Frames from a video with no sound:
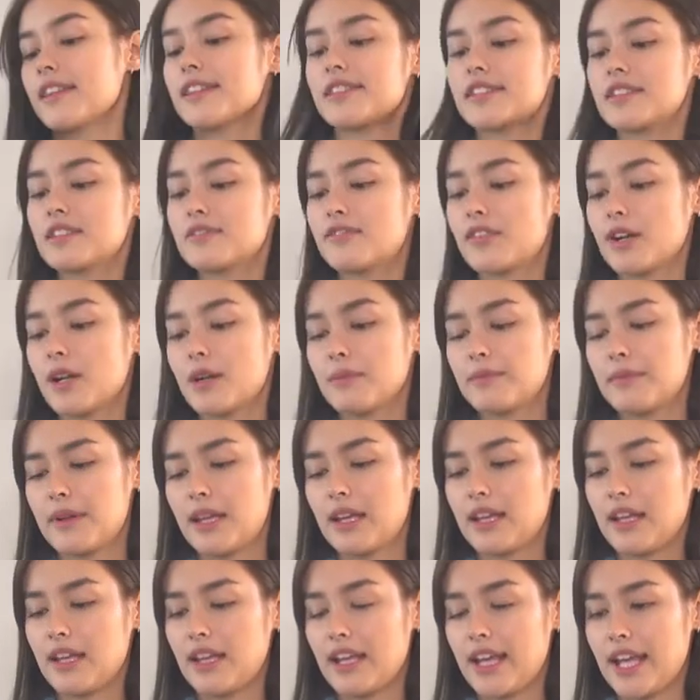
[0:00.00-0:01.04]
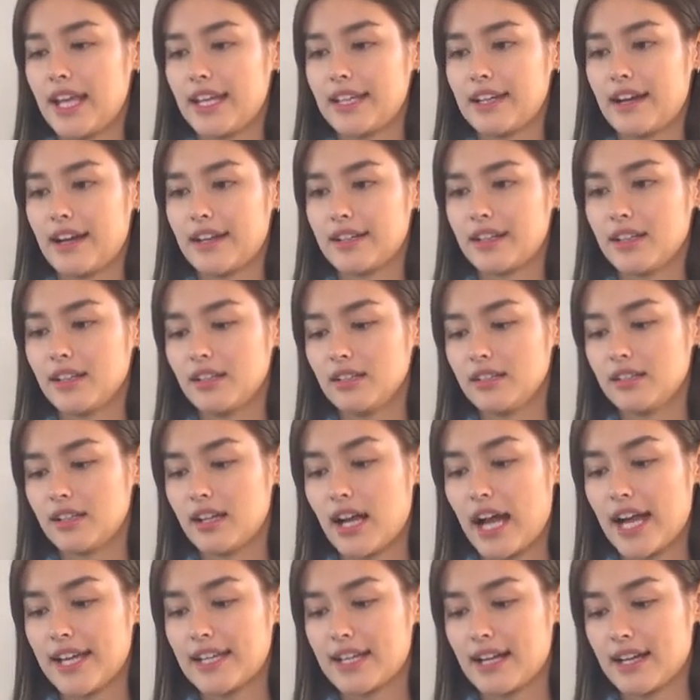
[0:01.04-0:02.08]
This is from Ayana
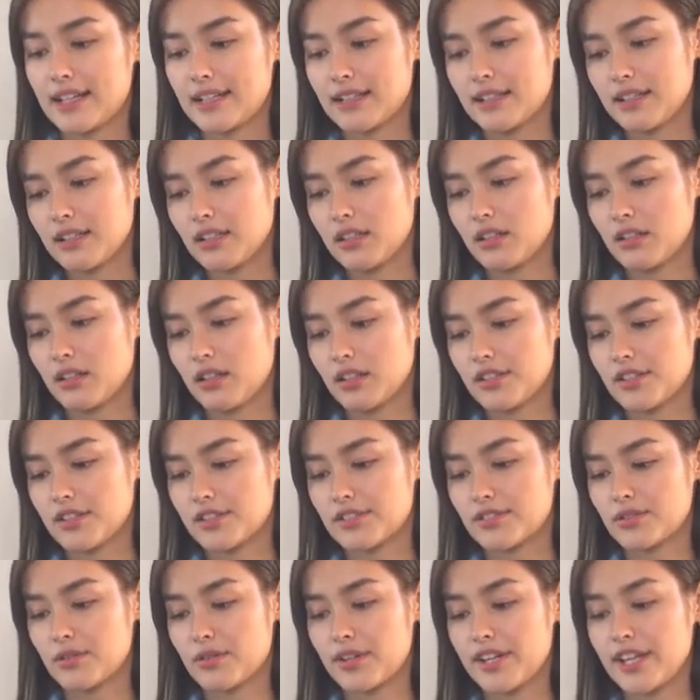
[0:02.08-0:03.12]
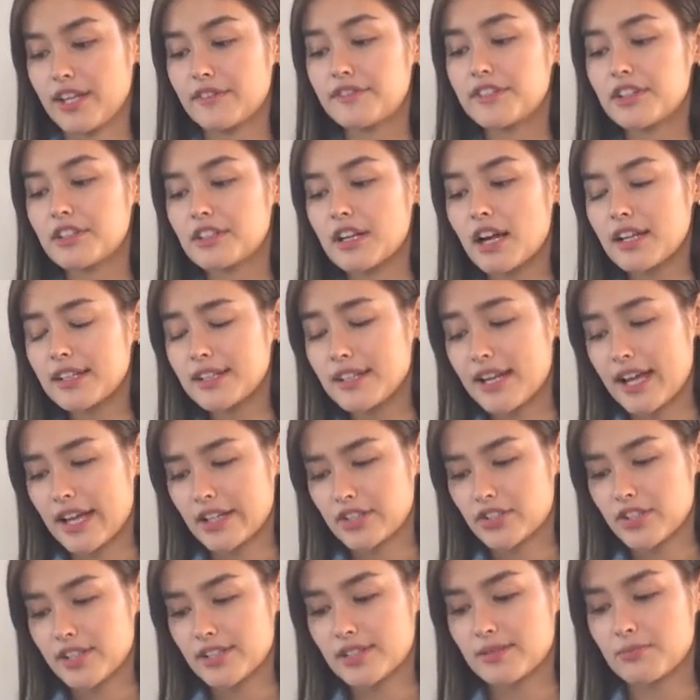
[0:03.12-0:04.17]
if you're not an
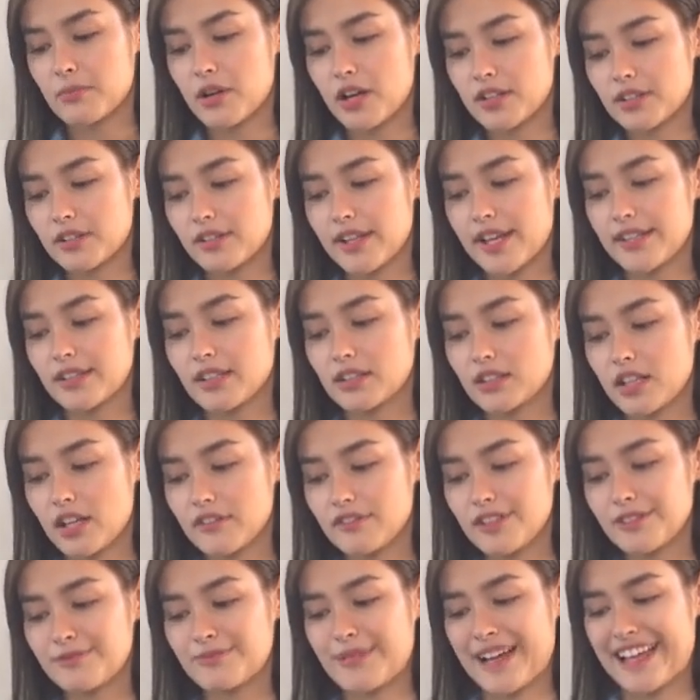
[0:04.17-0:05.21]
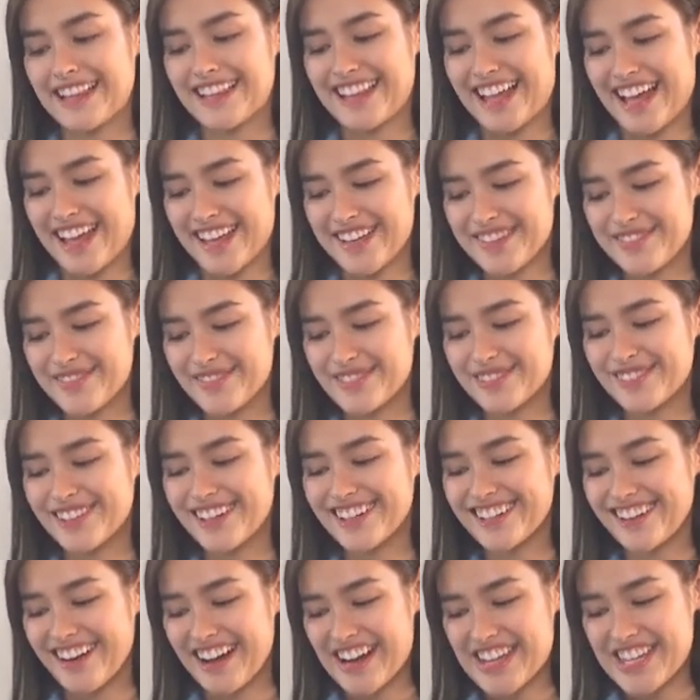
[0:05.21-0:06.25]
actress, model, and the love of my life,
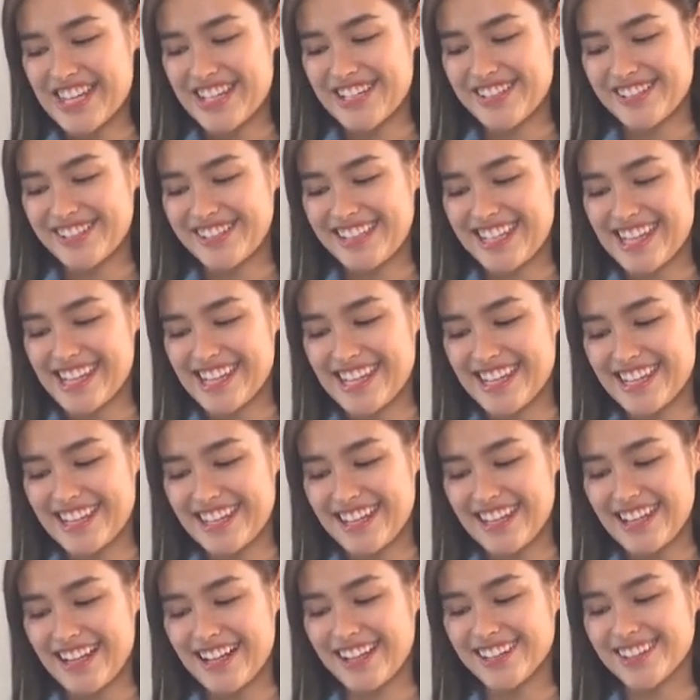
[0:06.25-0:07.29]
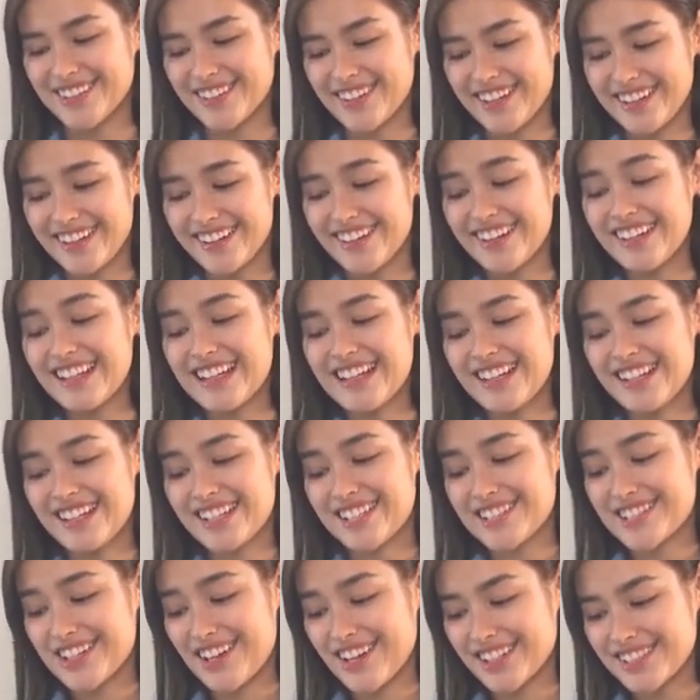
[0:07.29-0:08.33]
what are you? A lawyer,
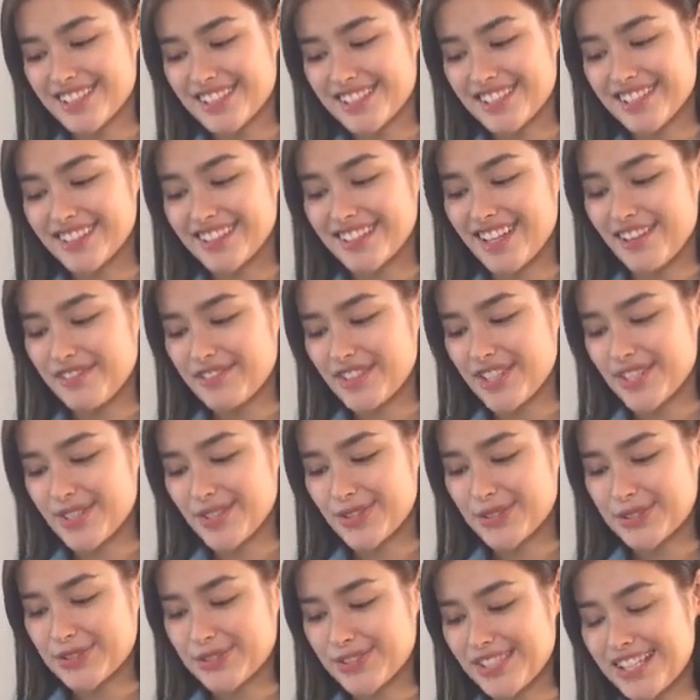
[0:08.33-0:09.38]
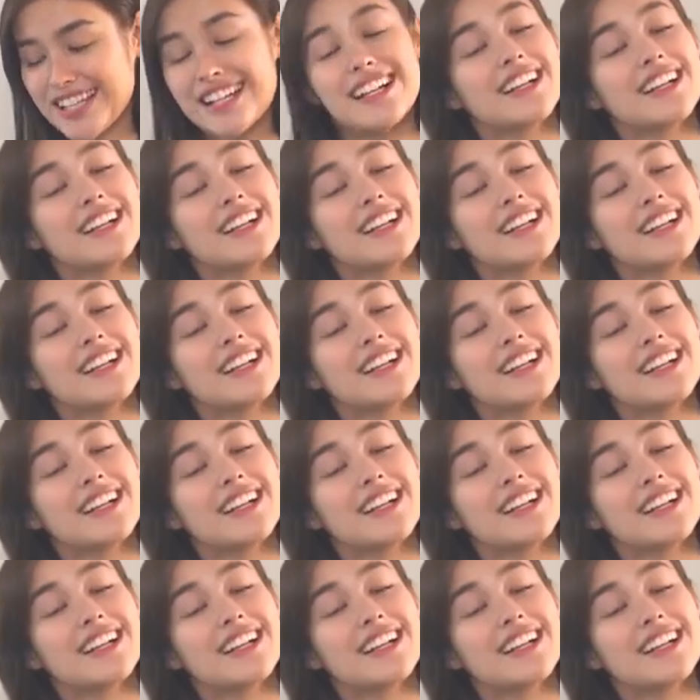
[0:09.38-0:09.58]
doctor, love you.